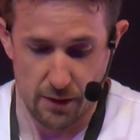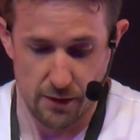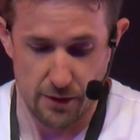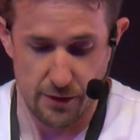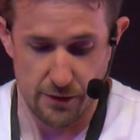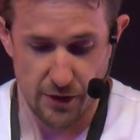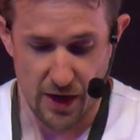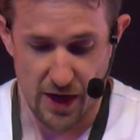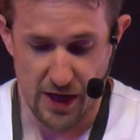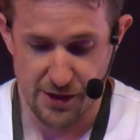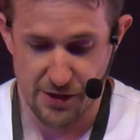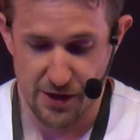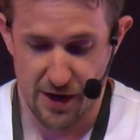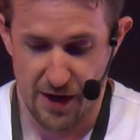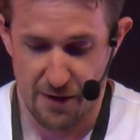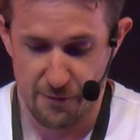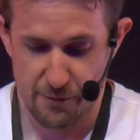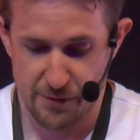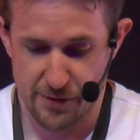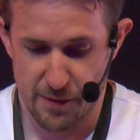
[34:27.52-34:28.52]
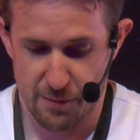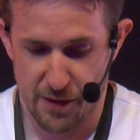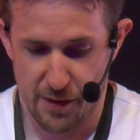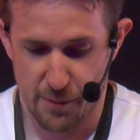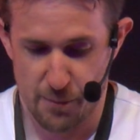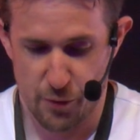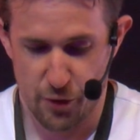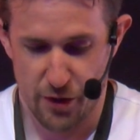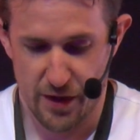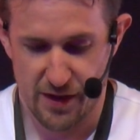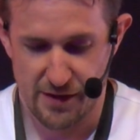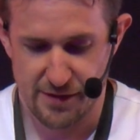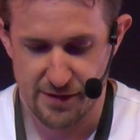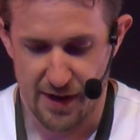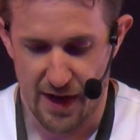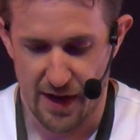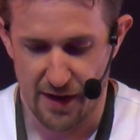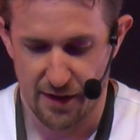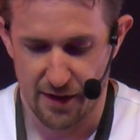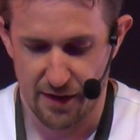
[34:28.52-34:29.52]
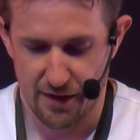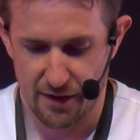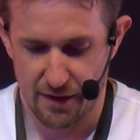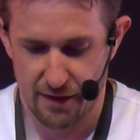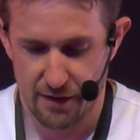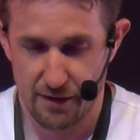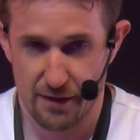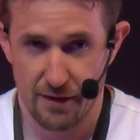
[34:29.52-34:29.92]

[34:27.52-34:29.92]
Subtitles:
So I actually have something pretty exciting.